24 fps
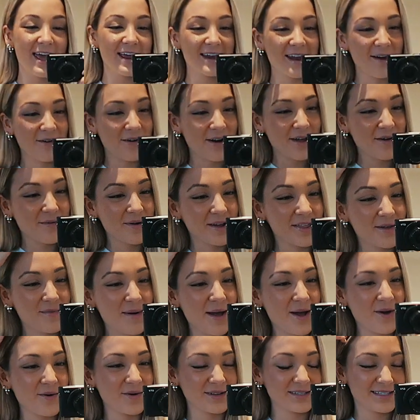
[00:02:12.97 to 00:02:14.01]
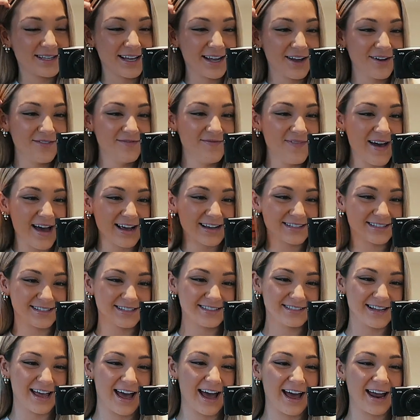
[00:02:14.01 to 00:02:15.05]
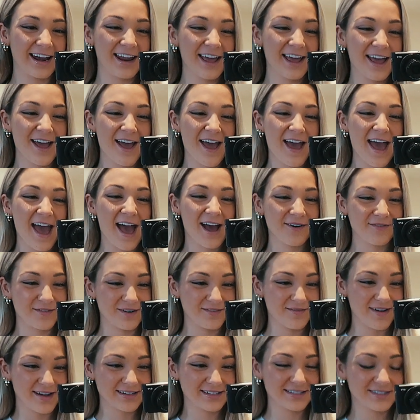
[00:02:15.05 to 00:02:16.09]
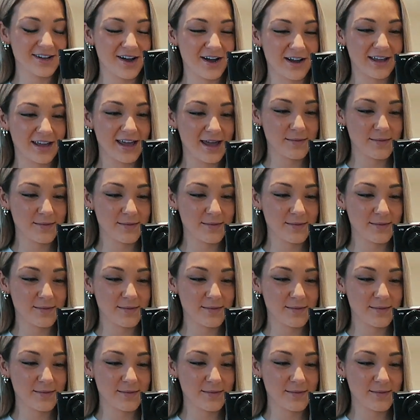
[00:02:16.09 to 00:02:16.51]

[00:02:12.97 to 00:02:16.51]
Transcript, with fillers: And now when I wear them, I always think of Max's dad. At one of Max's hockey